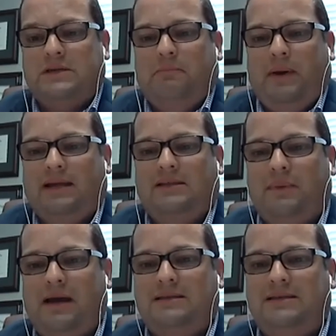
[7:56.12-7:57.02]
impacted
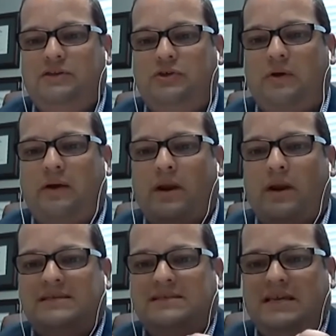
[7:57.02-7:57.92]
by a teacher. And when
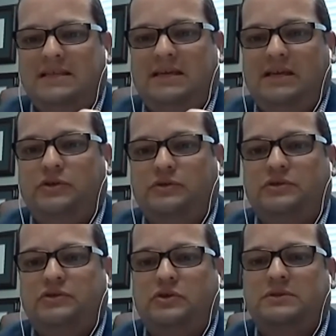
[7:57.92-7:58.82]
I see teachers
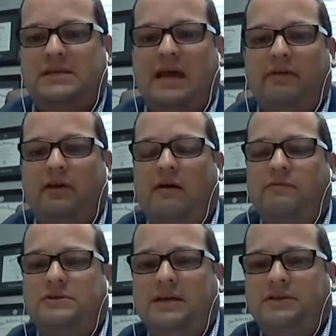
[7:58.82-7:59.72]
and students having
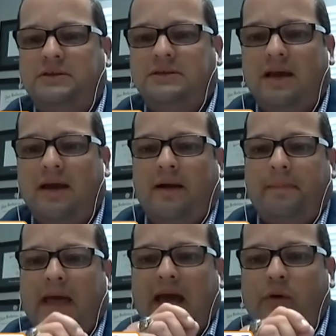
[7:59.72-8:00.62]
conversations,
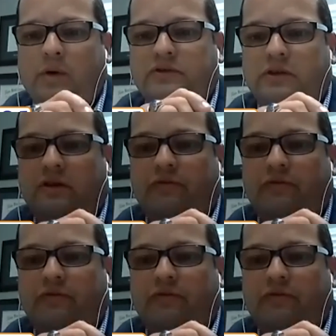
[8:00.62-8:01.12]
I always look